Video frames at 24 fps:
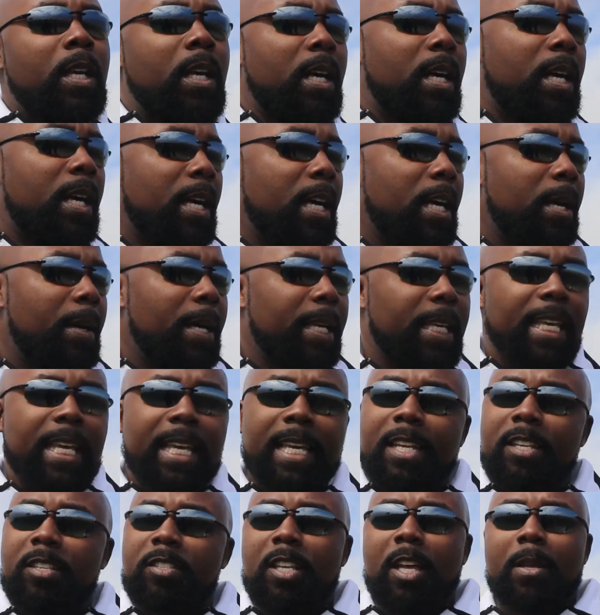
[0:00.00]

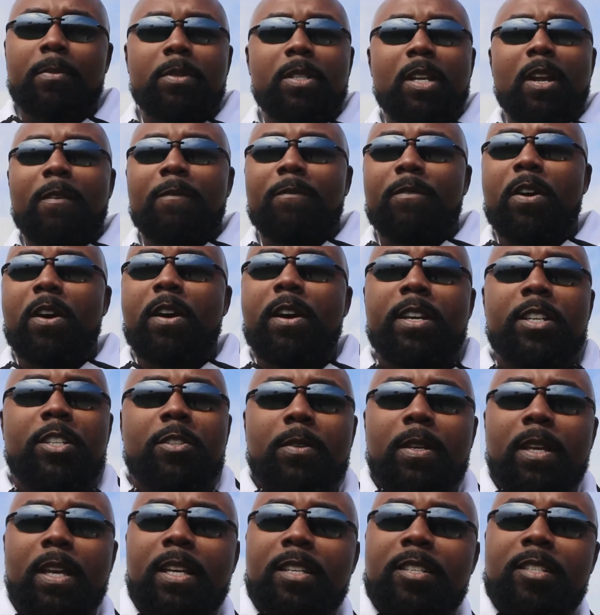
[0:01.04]
Again, it's something I'm very
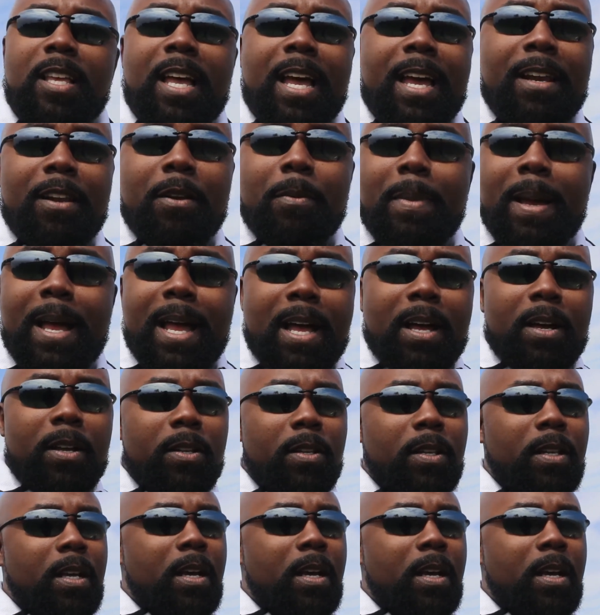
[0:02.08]
excited about.